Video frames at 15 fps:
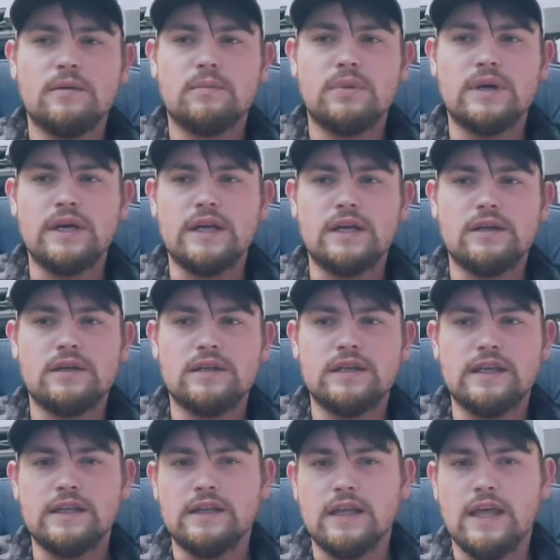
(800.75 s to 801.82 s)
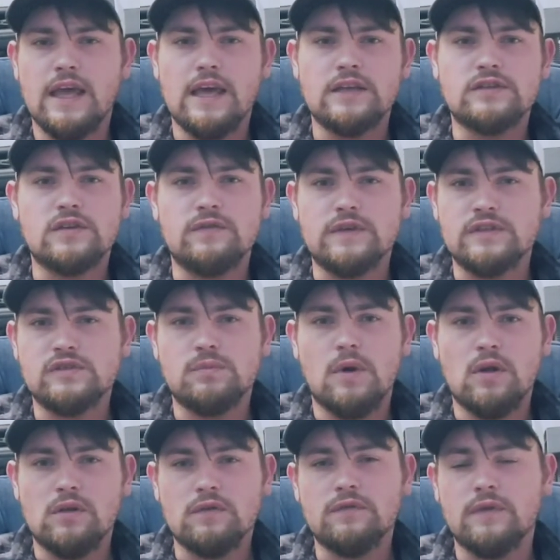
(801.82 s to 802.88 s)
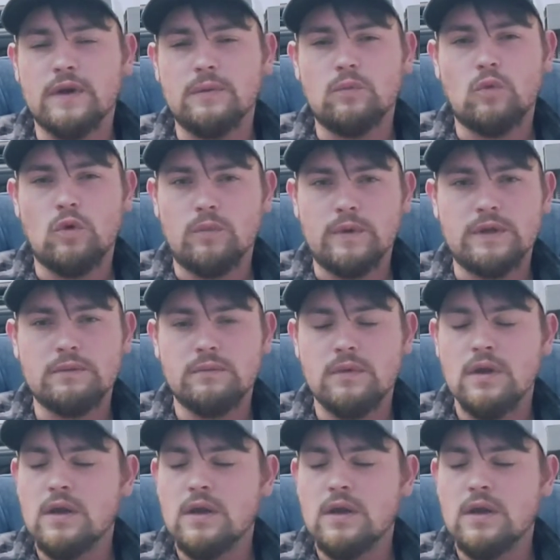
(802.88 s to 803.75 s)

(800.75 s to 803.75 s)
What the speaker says: But in the case of a smaller frame woman,